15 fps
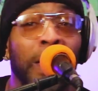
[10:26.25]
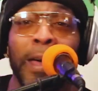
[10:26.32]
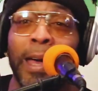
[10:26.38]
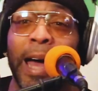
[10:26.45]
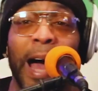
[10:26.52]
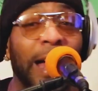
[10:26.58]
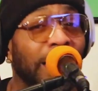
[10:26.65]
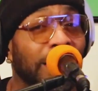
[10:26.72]

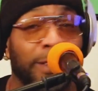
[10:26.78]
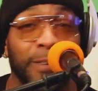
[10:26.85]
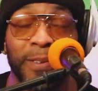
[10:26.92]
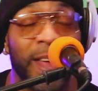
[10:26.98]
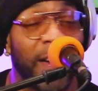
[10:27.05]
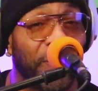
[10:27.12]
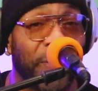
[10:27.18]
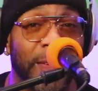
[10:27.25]
I didn't do
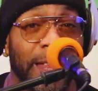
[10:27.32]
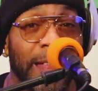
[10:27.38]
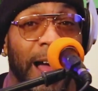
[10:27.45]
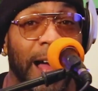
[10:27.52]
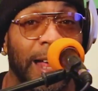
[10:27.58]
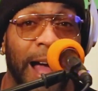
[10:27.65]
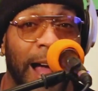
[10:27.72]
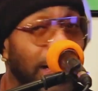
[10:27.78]
nothing.
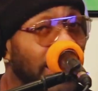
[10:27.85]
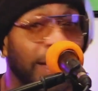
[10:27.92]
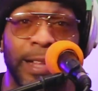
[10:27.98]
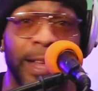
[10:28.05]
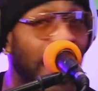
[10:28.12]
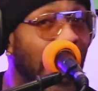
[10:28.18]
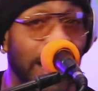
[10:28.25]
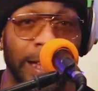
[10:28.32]

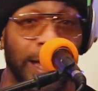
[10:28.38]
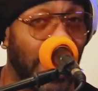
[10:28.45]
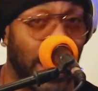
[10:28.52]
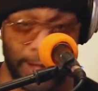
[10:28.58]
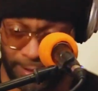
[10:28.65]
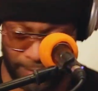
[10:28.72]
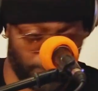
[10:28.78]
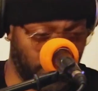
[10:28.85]

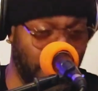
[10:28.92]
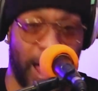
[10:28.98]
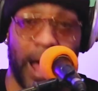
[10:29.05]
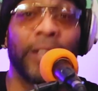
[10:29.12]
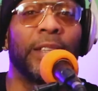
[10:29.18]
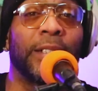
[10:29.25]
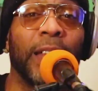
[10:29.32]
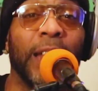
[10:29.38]
I
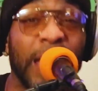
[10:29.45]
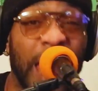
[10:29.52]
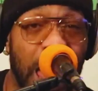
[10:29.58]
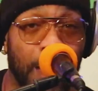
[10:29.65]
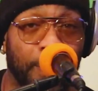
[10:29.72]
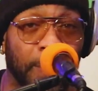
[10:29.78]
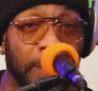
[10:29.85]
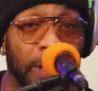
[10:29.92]
just let it
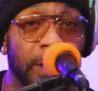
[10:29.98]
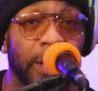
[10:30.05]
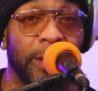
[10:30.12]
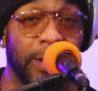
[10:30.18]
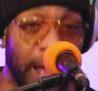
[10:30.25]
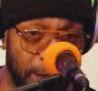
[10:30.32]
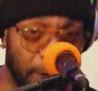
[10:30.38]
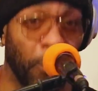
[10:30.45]
happen because
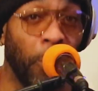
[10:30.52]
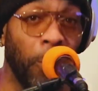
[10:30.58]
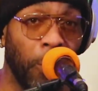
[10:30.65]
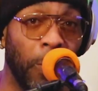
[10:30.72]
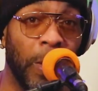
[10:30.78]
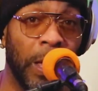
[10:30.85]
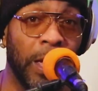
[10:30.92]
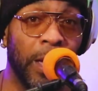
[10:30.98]
I knew
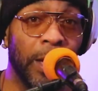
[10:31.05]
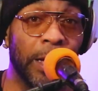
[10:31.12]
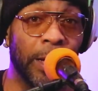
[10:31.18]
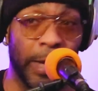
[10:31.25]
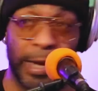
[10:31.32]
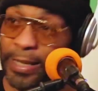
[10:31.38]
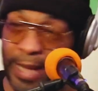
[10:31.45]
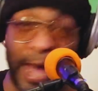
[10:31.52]

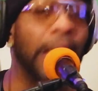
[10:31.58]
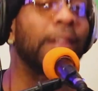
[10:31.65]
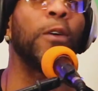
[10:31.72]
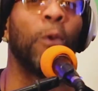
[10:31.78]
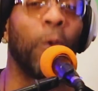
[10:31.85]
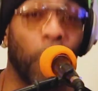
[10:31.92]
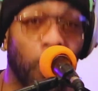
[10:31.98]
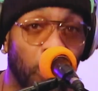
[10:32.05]
exactly
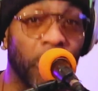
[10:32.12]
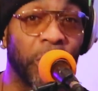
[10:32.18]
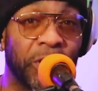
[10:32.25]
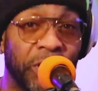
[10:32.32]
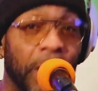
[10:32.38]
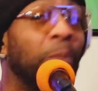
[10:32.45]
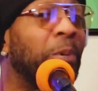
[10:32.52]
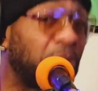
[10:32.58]
what Warren
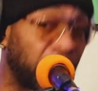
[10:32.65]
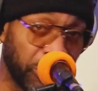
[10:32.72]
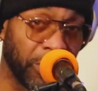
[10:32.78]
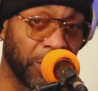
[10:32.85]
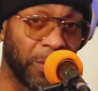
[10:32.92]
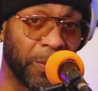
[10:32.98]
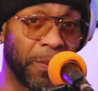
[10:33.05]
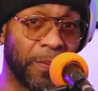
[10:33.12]
said was
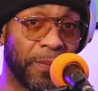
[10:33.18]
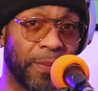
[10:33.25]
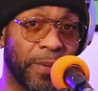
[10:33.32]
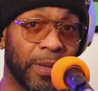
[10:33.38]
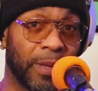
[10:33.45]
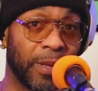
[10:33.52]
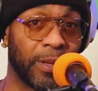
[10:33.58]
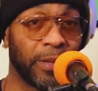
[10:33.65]
true.
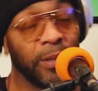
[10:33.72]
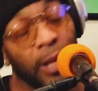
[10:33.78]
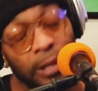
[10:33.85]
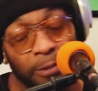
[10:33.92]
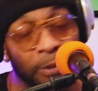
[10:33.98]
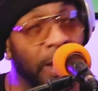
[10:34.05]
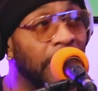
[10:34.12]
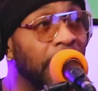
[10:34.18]
That's what I